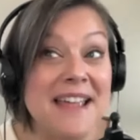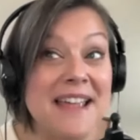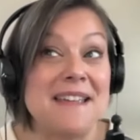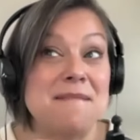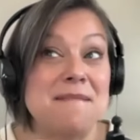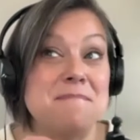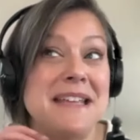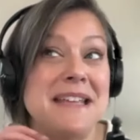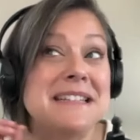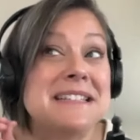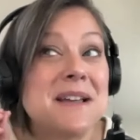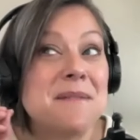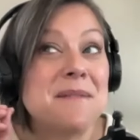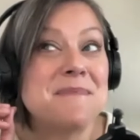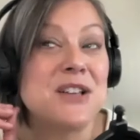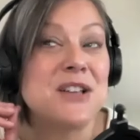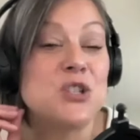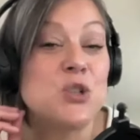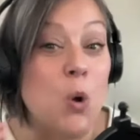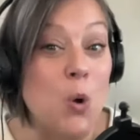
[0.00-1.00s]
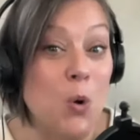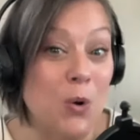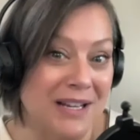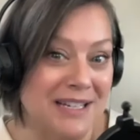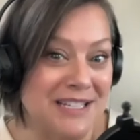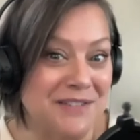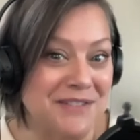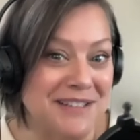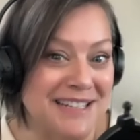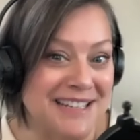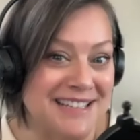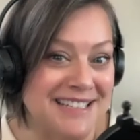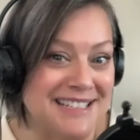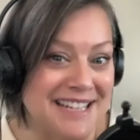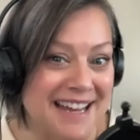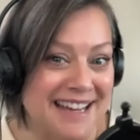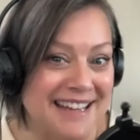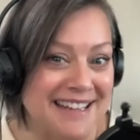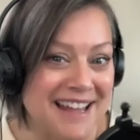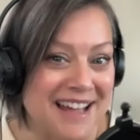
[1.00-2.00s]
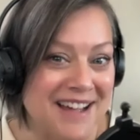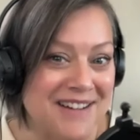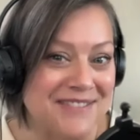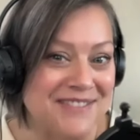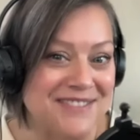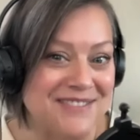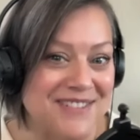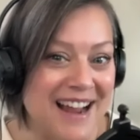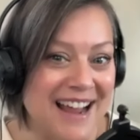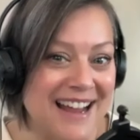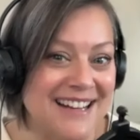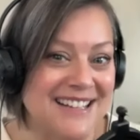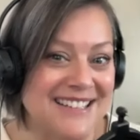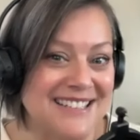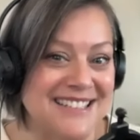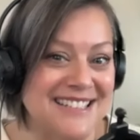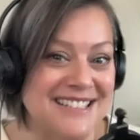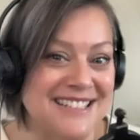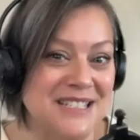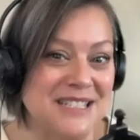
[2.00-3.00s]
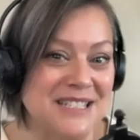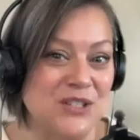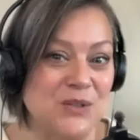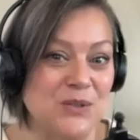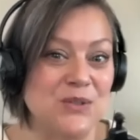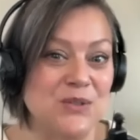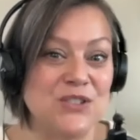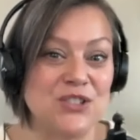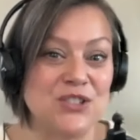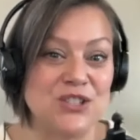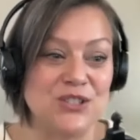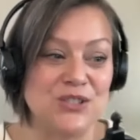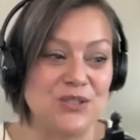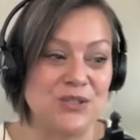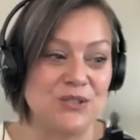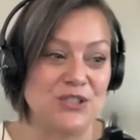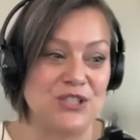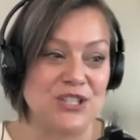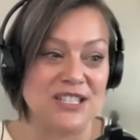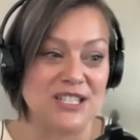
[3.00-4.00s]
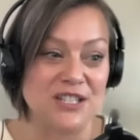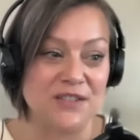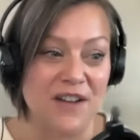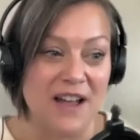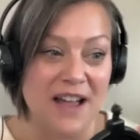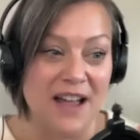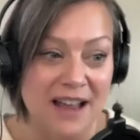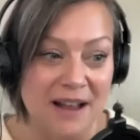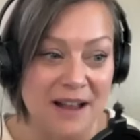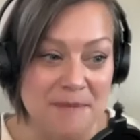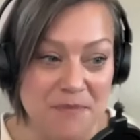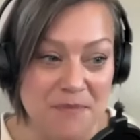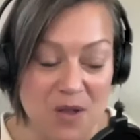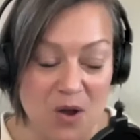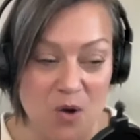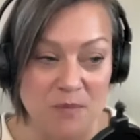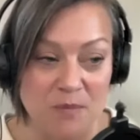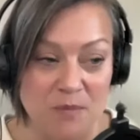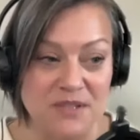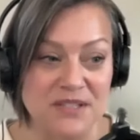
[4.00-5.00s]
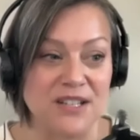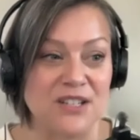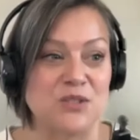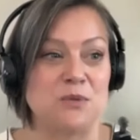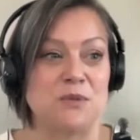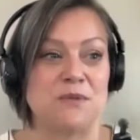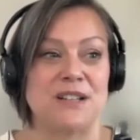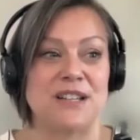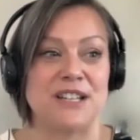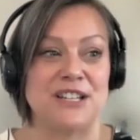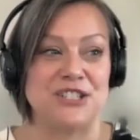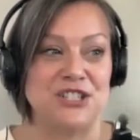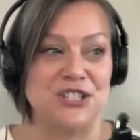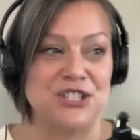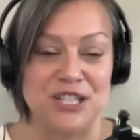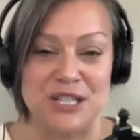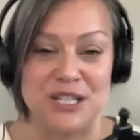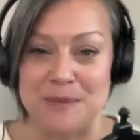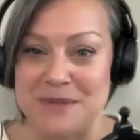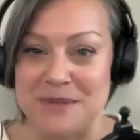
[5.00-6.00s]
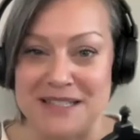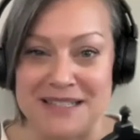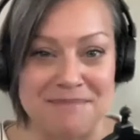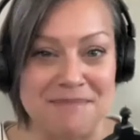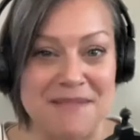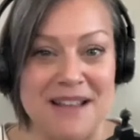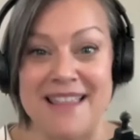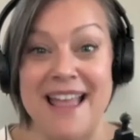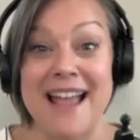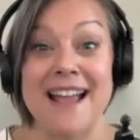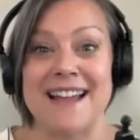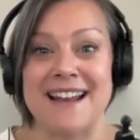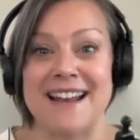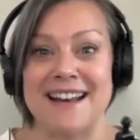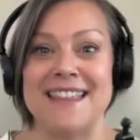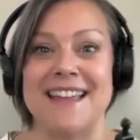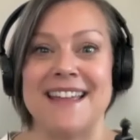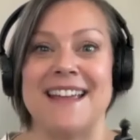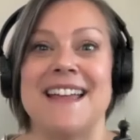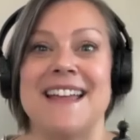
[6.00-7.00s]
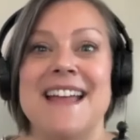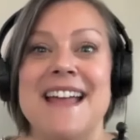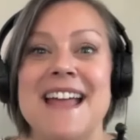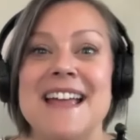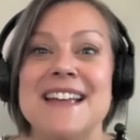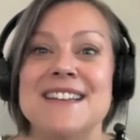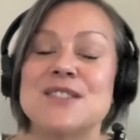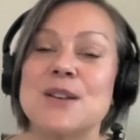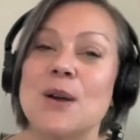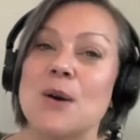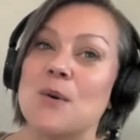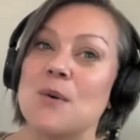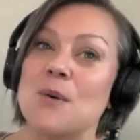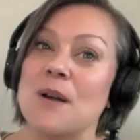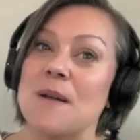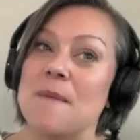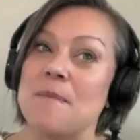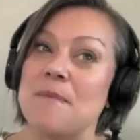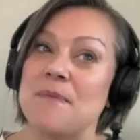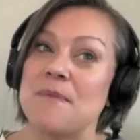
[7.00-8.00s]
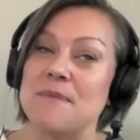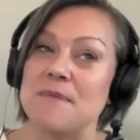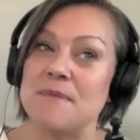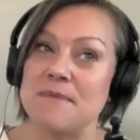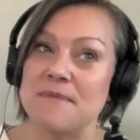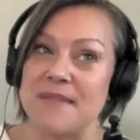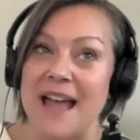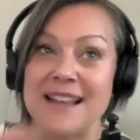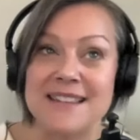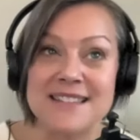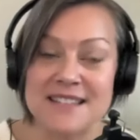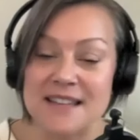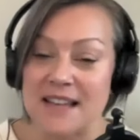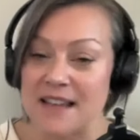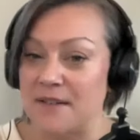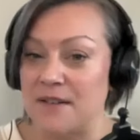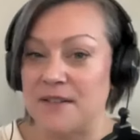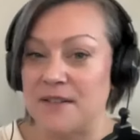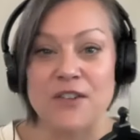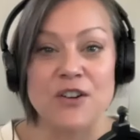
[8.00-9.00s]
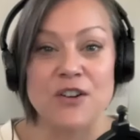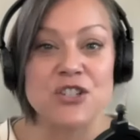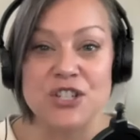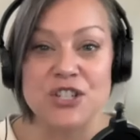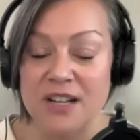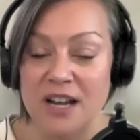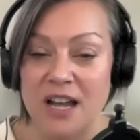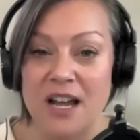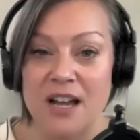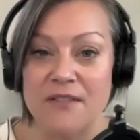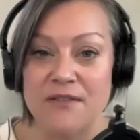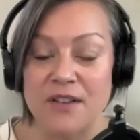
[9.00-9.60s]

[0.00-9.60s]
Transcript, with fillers: means something totally different than the second love, right? Because this is used to justify homosexual relationships and, and that kind of thing. So that's a version of